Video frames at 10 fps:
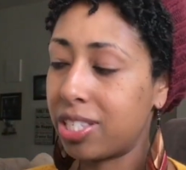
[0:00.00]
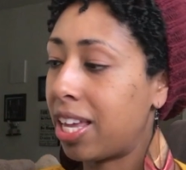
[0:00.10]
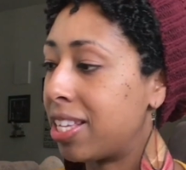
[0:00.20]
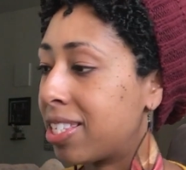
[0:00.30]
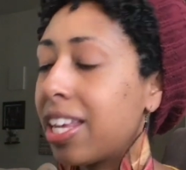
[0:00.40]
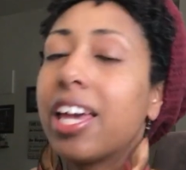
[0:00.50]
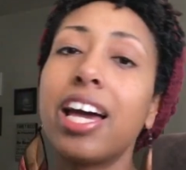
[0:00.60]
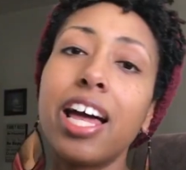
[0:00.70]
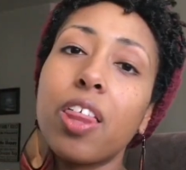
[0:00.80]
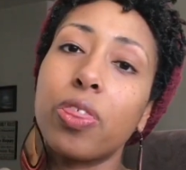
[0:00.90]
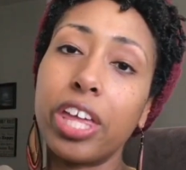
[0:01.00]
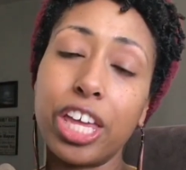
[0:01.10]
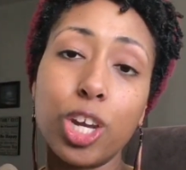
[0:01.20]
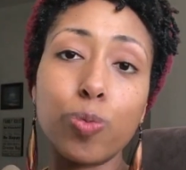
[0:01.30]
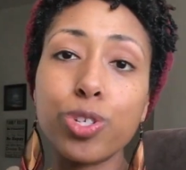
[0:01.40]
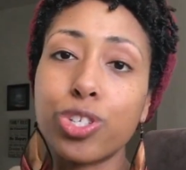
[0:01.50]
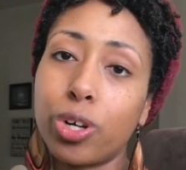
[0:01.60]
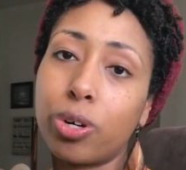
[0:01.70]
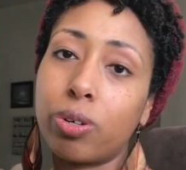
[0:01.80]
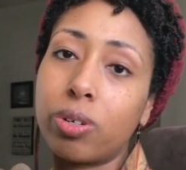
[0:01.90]
It says, "The end
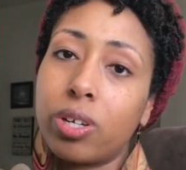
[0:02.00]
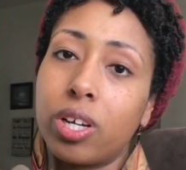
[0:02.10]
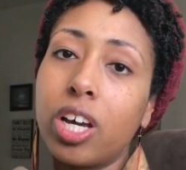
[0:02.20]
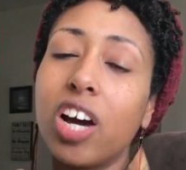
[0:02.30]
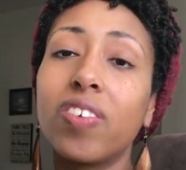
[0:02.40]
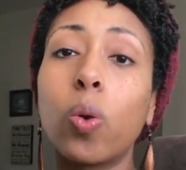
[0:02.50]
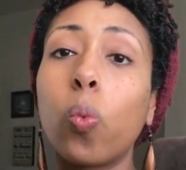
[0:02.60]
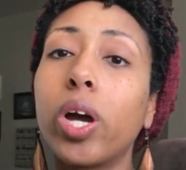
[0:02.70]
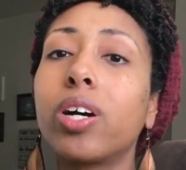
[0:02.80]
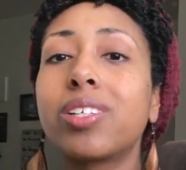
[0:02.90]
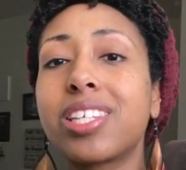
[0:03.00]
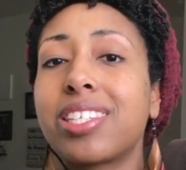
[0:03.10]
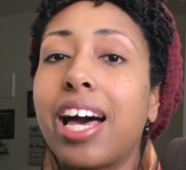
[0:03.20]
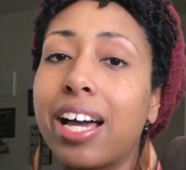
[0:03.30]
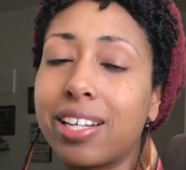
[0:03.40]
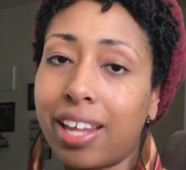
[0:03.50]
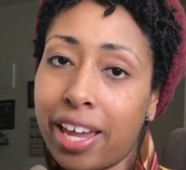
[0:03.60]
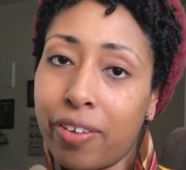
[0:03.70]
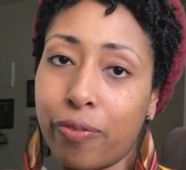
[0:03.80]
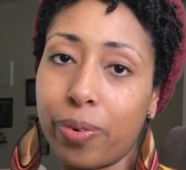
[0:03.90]
result of a well-designed
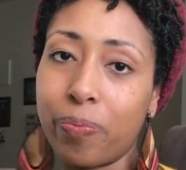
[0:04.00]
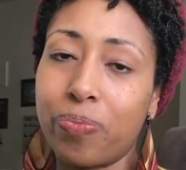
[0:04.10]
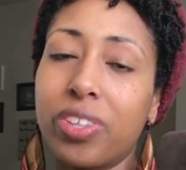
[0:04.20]
life